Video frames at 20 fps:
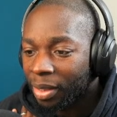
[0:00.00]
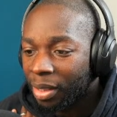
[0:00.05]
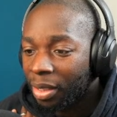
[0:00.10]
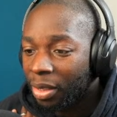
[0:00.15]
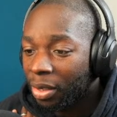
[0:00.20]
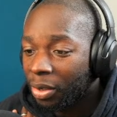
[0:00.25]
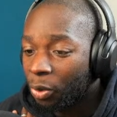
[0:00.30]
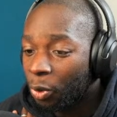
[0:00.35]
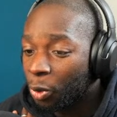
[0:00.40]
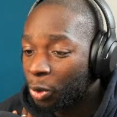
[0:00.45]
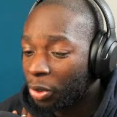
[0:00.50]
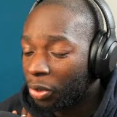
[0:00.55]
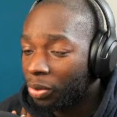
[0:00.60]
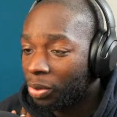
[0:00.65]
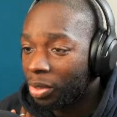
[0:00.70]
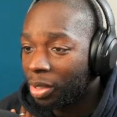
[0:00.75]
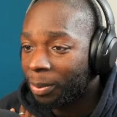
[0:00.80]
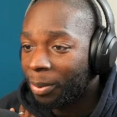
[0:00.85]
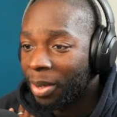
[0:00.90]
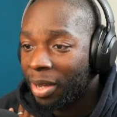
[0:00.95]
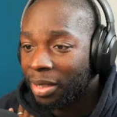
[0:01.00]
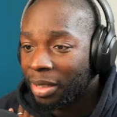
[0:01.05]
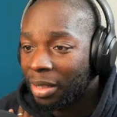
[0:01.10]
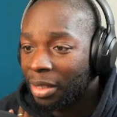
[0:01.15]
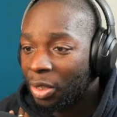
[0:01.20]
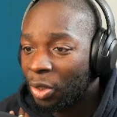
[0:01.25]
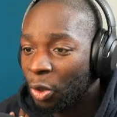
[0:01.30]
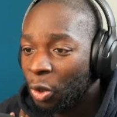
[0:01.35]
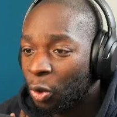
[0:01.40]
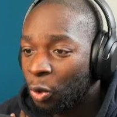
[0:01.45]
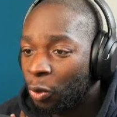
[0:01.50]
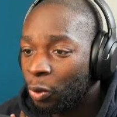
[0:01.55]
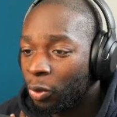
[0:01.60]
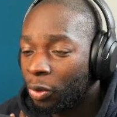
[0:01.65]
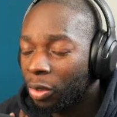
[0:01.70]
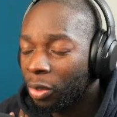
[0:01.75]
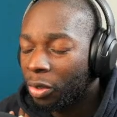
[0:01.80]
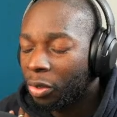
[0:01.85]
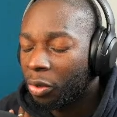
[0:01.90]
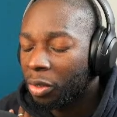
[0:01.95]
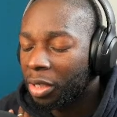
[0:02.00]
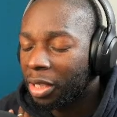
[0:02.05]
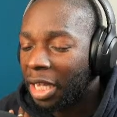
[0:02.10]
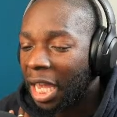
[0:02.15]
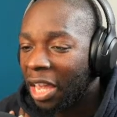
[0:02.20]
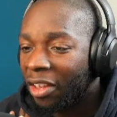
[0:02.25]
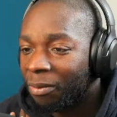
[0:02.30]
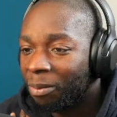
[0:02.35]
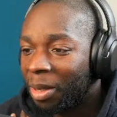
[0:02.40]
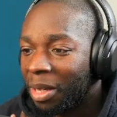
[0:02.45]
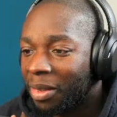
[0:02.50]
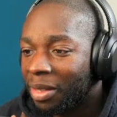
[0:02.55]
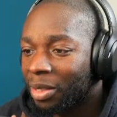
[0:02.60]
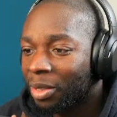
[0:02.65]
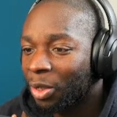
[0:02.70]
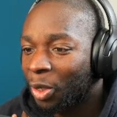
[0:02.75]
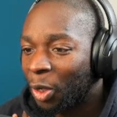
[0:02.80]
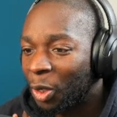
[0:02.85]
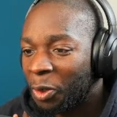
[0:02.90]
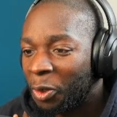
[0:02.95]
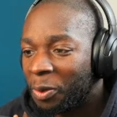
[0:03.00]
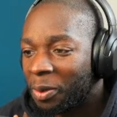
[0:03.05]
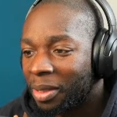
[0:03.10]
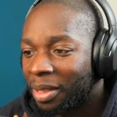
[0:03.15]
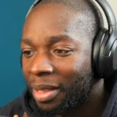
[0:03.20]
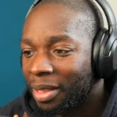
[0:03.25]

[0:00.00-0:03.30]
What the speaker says: Also to the person who gave me this code